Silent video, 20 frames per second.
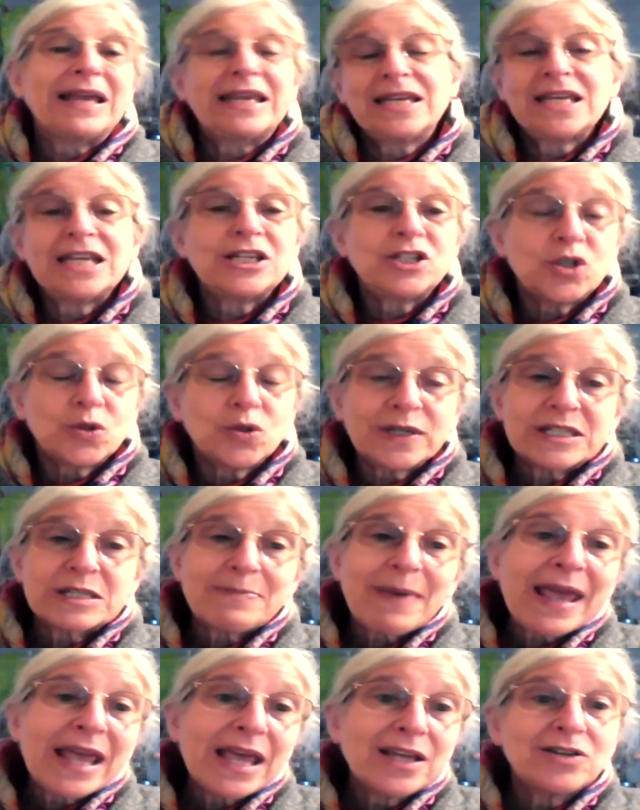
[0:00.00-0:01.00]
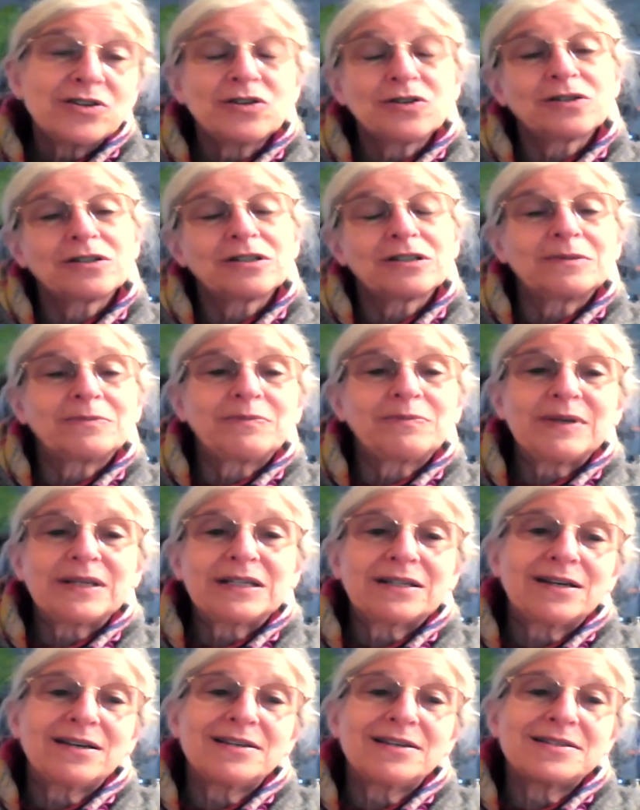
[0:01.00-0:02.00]
might need to expand or
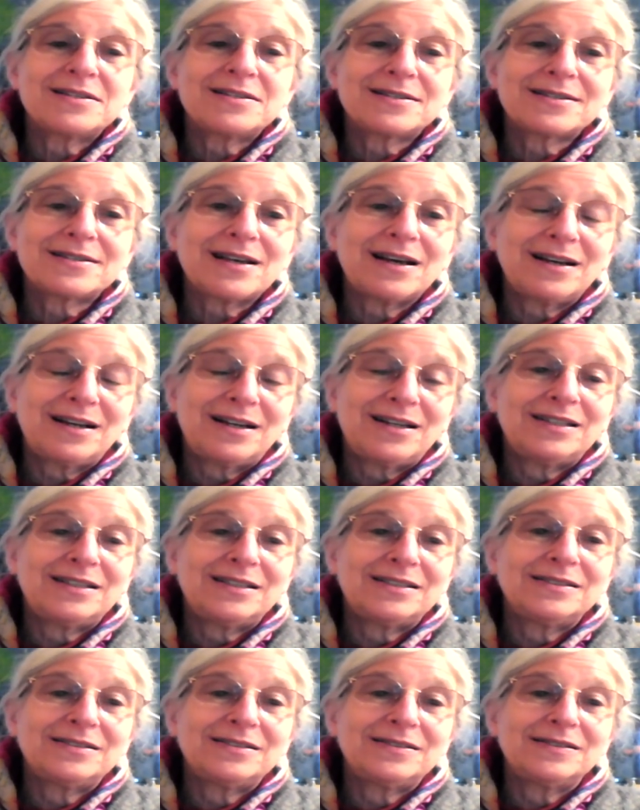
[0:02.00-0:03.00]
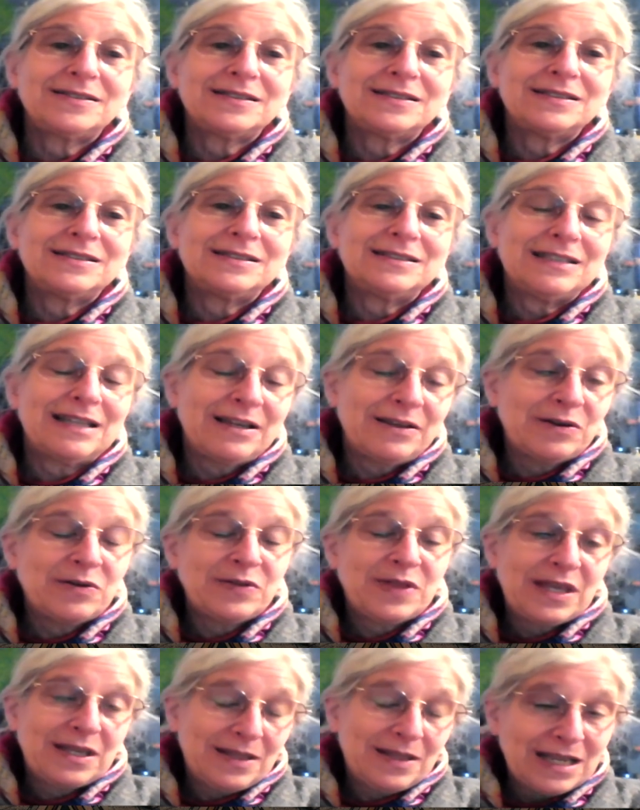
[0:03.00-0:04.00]
because, uh, you know,
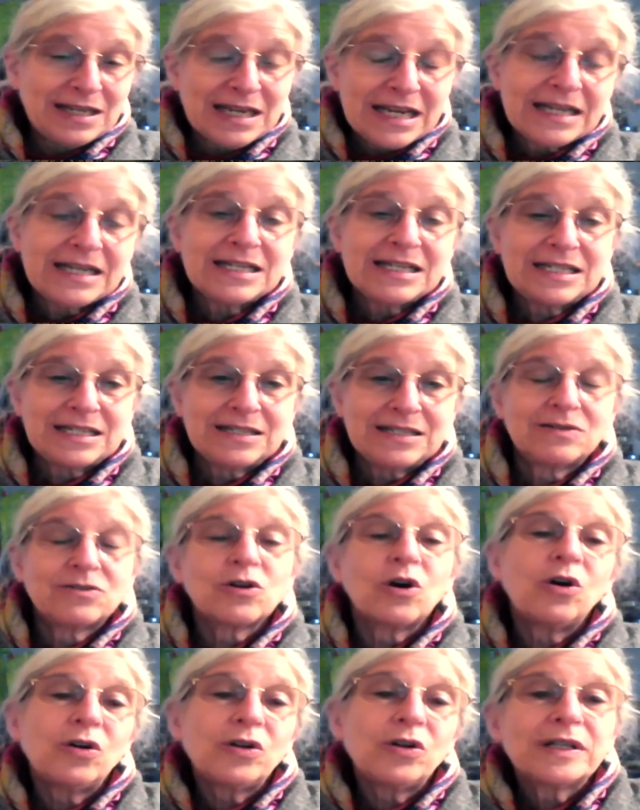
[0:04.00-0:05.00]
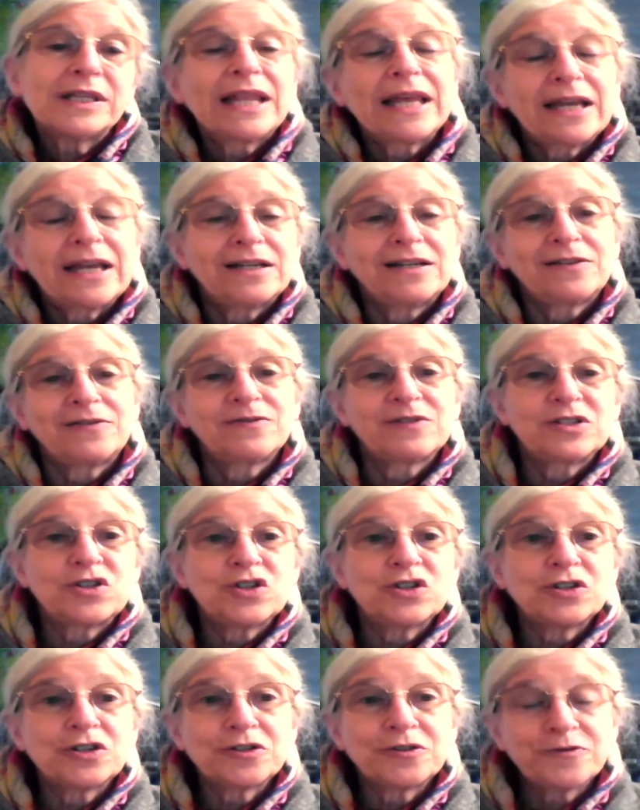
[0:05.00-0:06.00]
they, they needed to, to hold land in
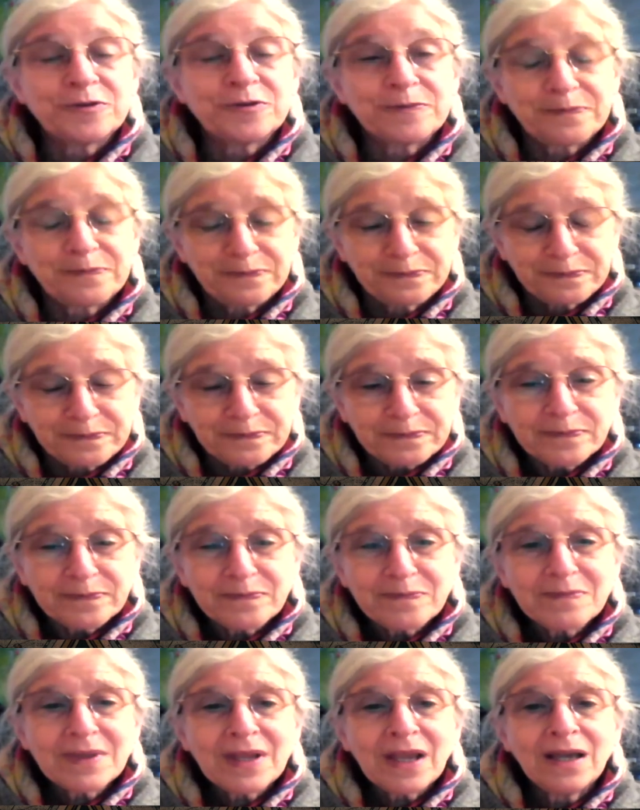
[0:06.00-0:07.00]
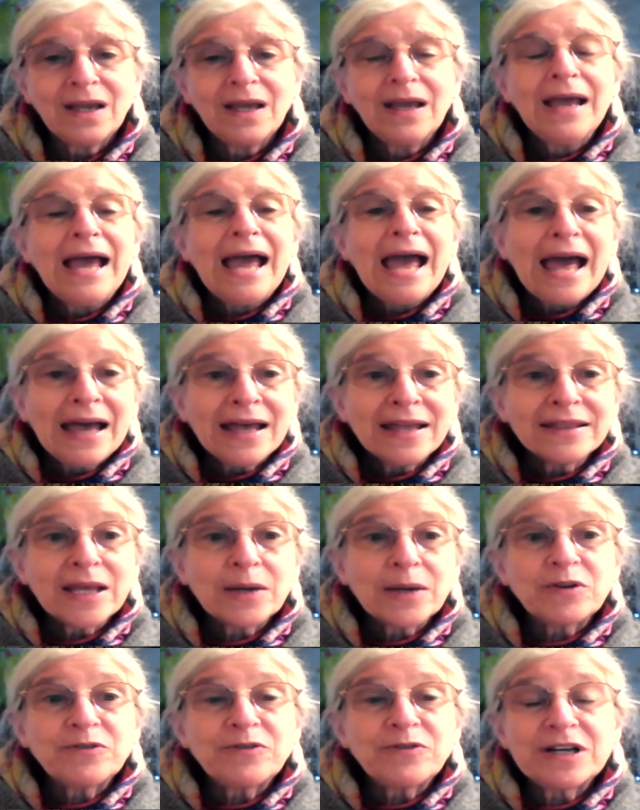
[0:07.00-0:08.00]
reserve. And they
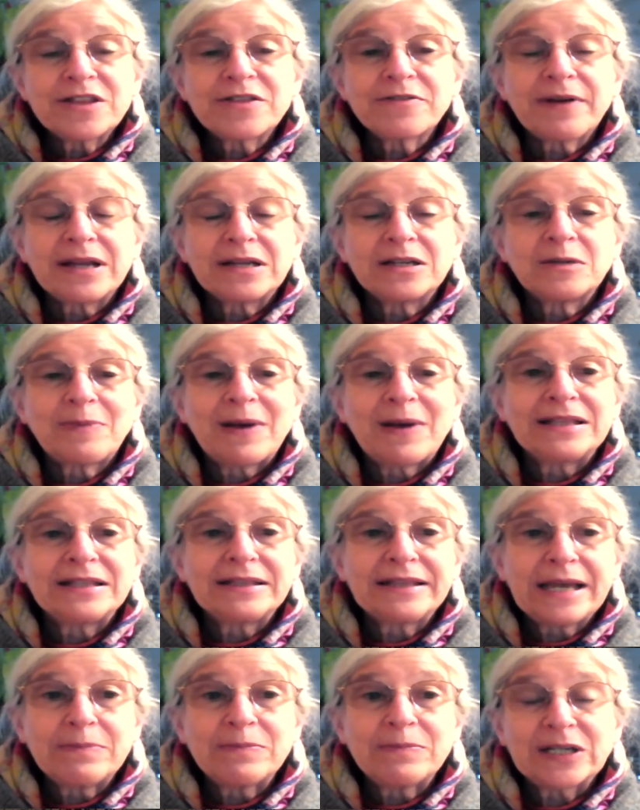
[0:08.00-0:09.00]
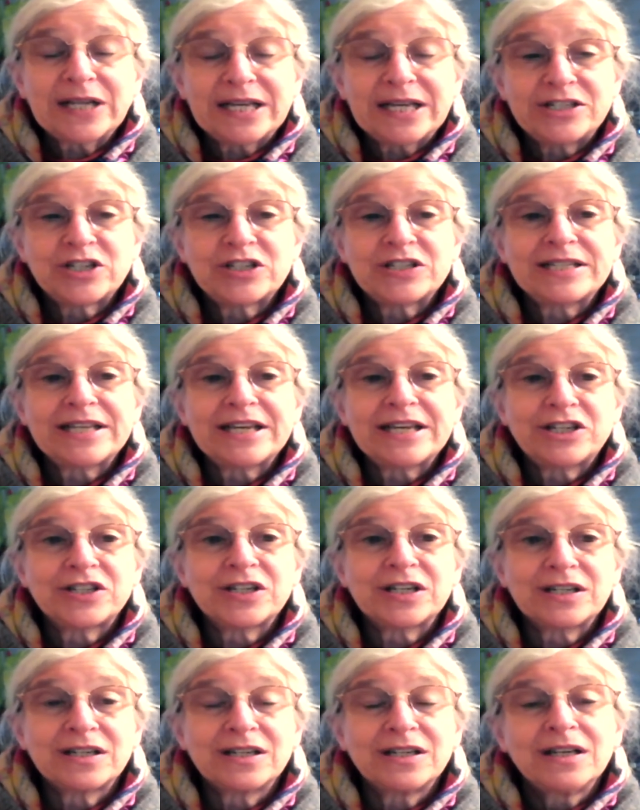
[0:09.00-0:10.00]
were very threatened by the labor
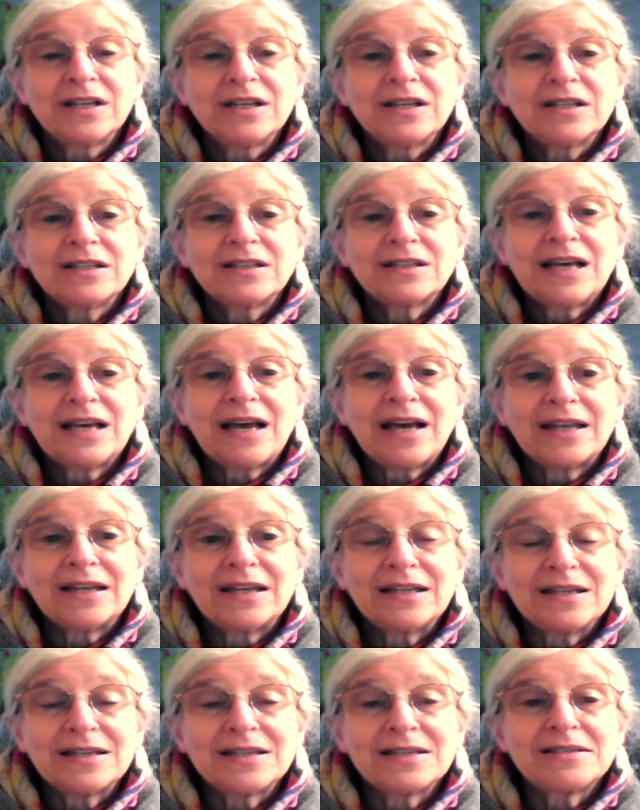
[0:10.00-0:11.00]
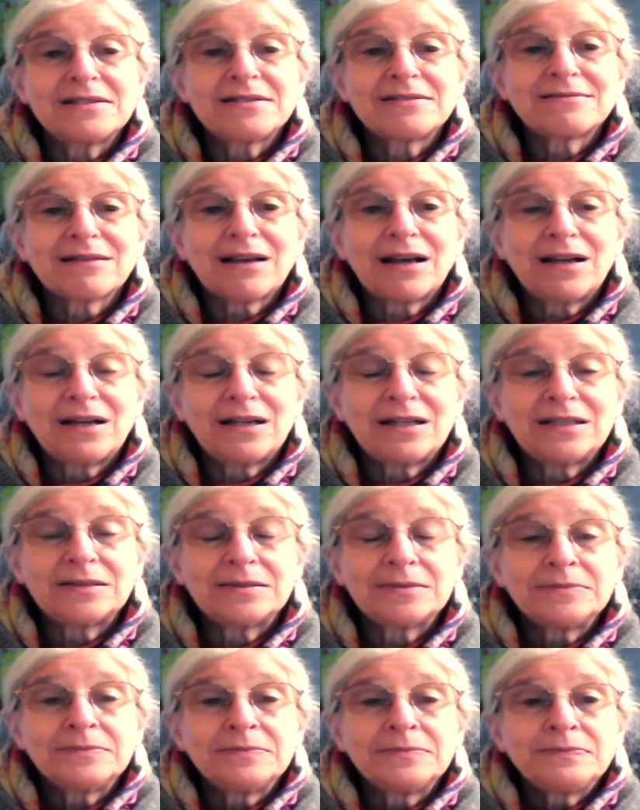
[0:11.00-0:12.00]
legislation that is uh,